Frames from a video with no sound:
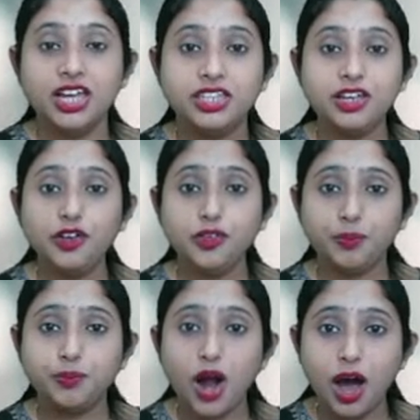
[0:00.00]
The
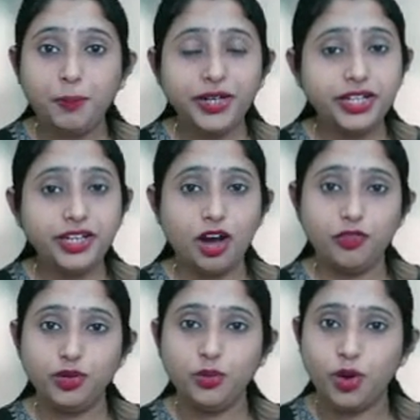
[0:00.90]
property
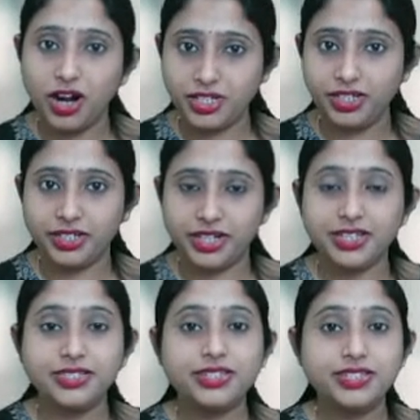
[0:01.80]
of the water
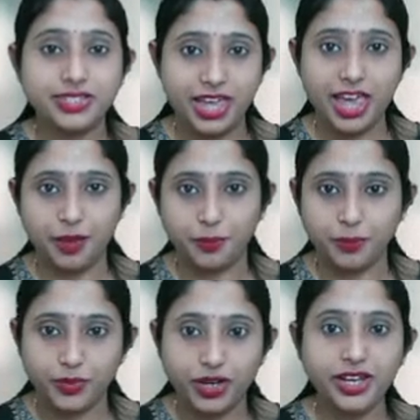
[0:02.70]
is the
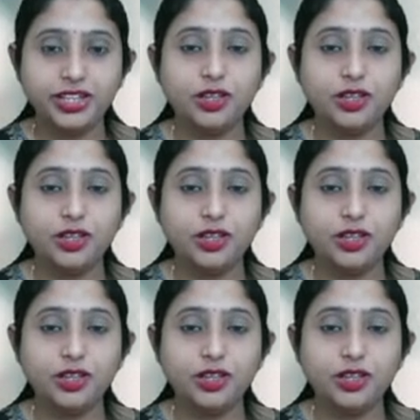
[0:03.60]
same, right?